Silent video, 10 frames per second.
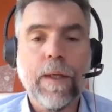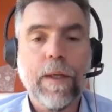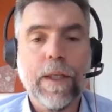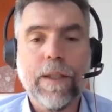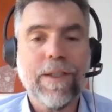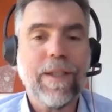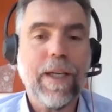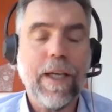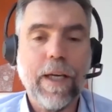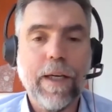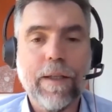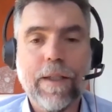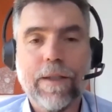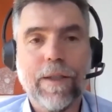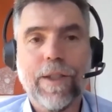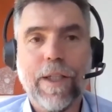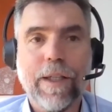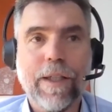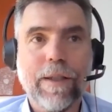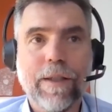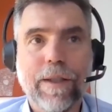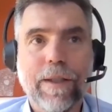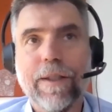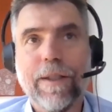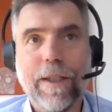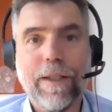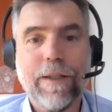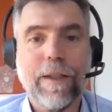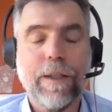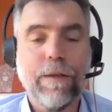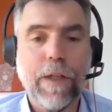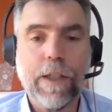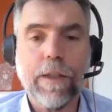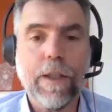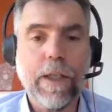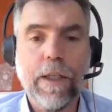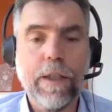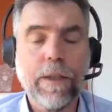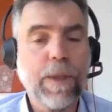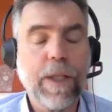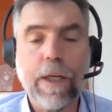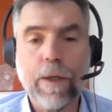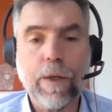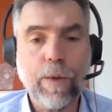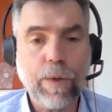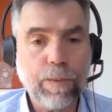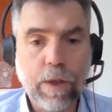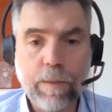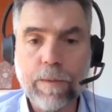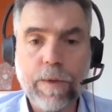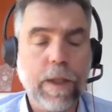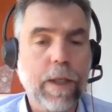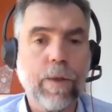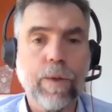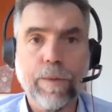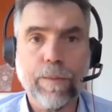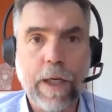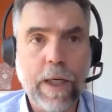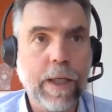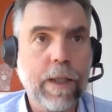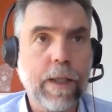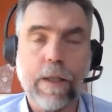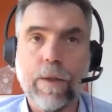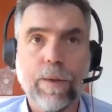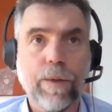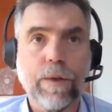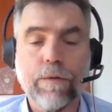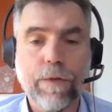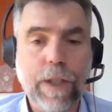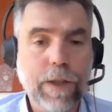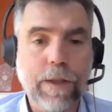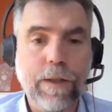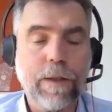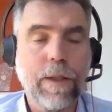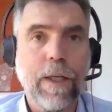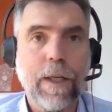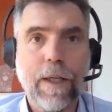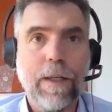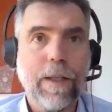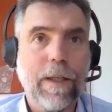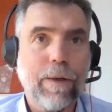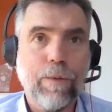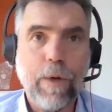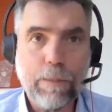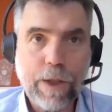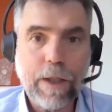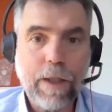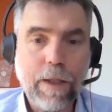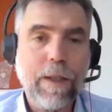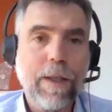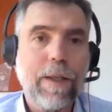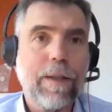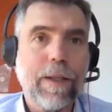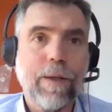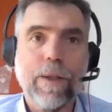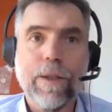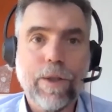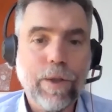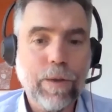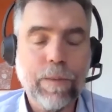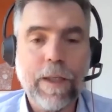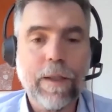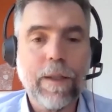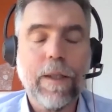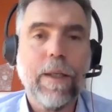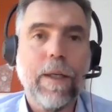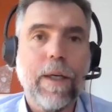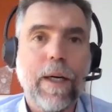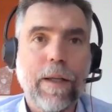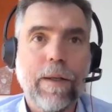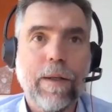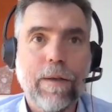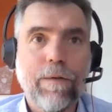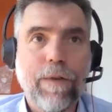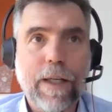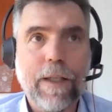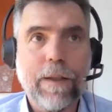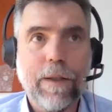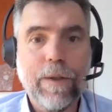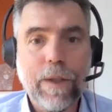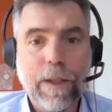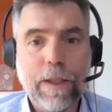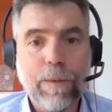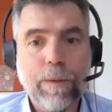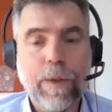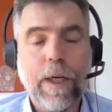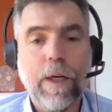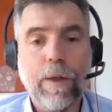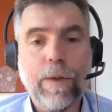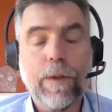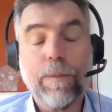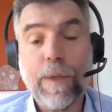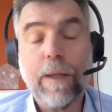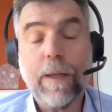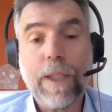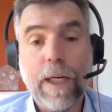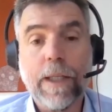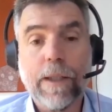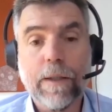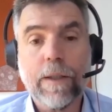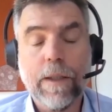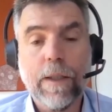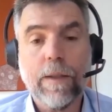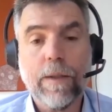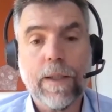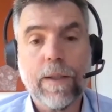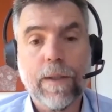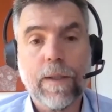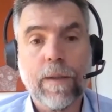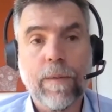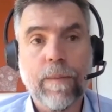They're just there. They're just telling us that the TSC has affected the kidneys, but they don't cause problems. They don't cause pain. They don't cause infections. They don't rupture. They're not a tumour. And in fact, usually as people get older, it becomes harder to see those cysts.